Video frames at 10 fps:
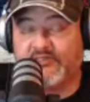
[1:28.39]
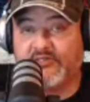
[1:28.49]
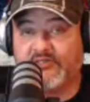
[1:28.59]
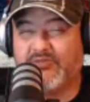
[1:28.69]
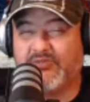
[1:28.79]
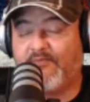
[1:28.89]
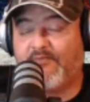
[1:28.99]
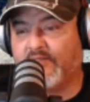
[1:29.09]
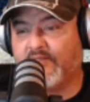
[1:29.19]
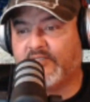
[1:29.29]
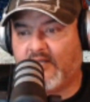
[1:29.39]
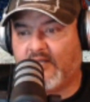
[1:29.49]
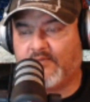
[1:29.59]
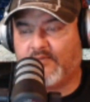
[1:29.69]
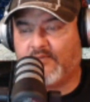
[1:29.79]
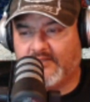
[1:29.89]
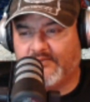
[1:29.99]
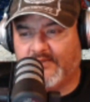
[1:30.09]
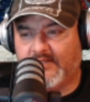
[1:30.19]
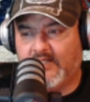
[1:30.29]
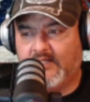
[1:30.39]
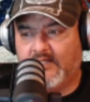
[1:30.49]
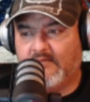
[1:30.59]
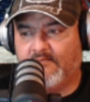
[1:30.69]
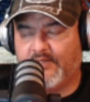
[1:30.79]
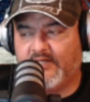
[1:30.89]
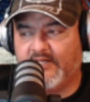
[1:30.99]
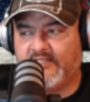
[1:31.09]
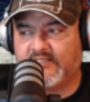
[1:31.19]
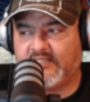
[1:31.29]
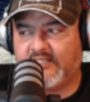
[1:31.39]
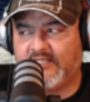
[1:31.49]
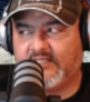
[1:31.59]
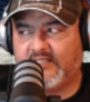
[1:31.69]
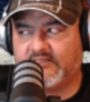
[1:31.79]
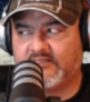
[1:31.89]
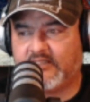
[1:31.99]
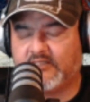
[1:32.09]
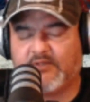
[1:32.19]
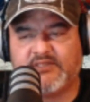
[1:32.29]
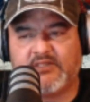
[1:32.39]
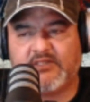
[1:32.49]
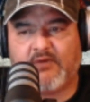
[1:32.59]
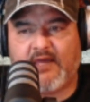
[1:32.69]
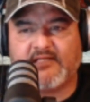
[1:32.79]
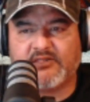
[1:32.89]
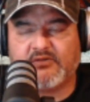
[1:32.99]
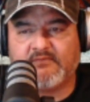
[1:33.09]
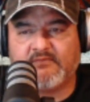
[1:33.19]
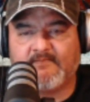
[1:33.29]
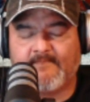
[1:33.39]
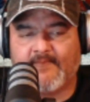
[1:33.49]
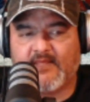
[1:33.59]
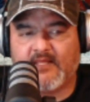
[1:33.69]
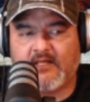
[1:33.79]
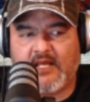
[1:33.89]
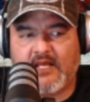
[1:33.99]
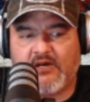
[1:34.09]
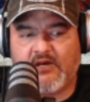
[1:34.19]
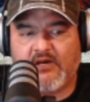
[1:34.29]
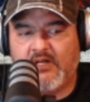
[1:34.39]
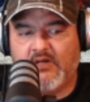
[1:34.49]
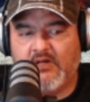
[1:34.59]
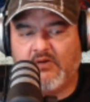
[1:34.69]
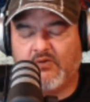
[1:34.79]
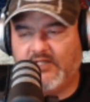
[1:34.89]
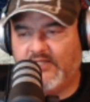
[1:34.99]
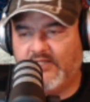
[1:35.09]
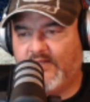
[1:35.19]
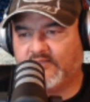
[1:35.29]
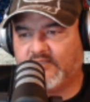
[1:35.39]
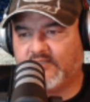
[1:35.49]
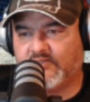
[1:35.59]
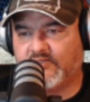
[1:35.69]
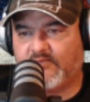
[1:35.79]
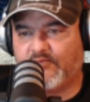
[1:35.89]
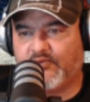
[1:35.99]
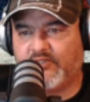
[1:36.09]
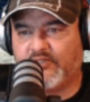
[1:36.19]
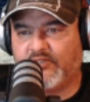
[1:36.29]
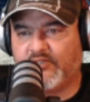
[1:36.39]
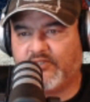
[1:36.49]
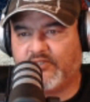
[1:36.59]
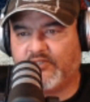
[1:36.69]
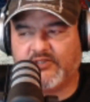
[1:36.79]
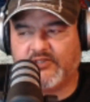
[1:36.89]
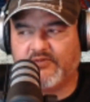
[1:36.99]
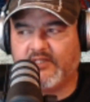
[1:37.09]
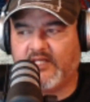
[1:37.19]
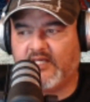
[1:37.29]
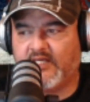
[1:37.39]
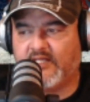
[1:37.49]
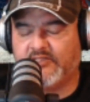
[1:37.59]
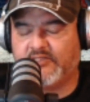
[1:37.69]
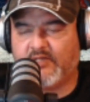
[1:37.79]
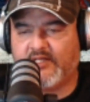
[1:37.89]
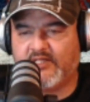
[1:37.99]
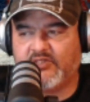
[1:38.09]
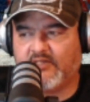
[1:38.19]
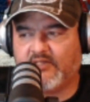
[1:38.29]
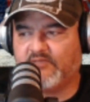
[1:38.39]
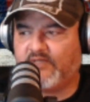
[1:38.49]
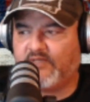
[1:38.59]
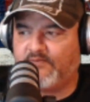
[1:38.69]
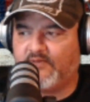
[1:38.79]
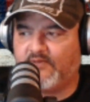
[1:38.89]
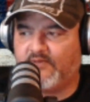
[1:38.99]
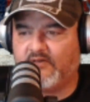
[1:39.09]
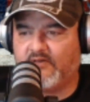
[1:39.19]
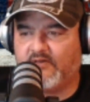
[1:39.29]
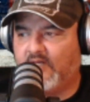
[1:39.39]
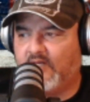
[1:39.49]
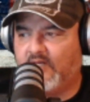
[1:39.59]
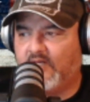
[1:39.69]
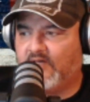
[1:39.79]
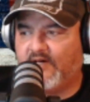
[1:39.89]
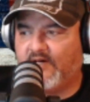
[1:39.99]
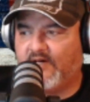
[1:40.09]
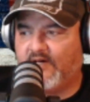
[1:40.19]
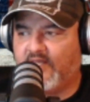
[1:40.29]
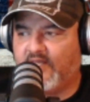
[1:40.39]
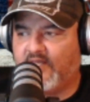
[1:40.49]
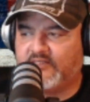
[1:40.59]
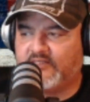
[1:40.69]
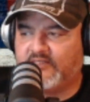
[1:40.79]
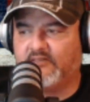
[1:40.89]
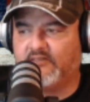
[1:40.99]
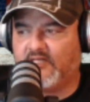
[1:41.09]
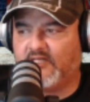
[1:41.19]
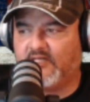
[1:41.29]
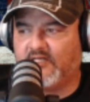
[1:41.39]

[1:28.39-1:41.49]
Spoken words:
But it's expressing gratitude. Now, one of the things that I try to preach to my children and I try to talk to people about every single time that I get the opportunity to do so.